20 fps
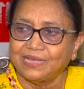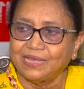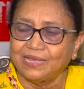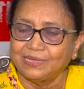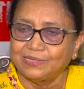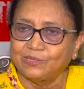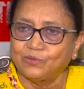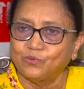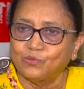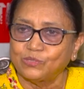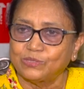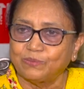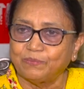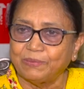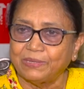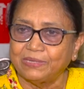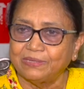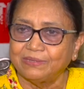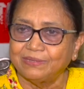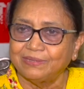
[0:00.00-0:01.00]
accuse
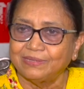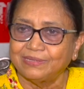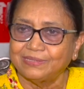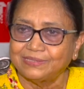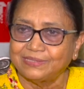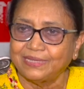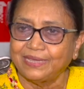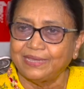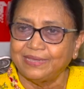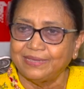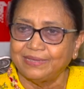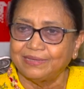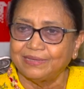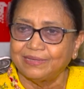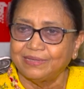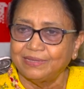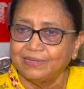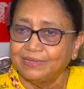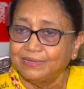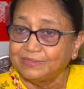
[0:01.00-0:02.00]
me, saying,
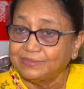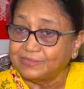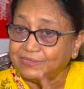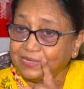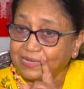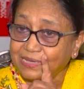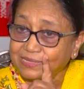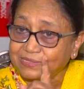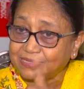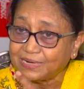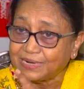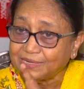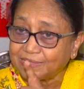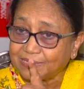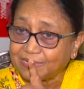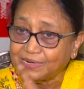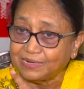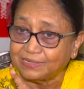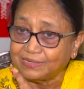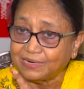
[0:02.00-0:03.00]
she has
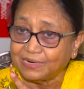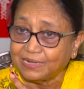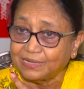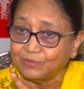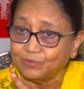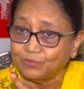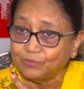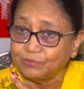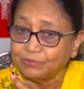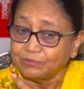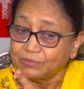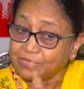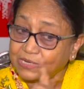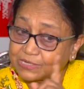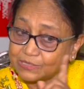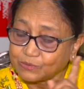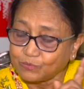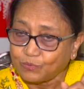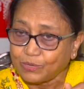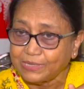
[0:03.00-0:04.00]
read Kannada, no?
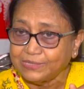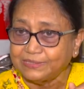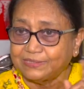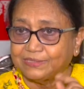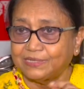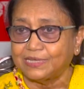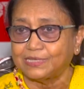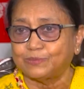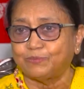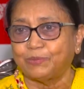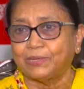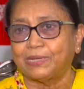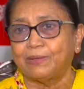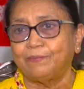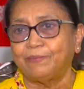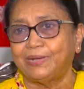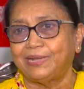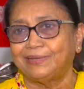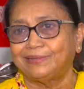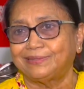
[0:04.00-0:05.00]
That's why she has
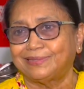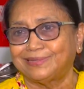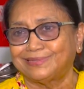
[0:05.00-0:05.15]
become like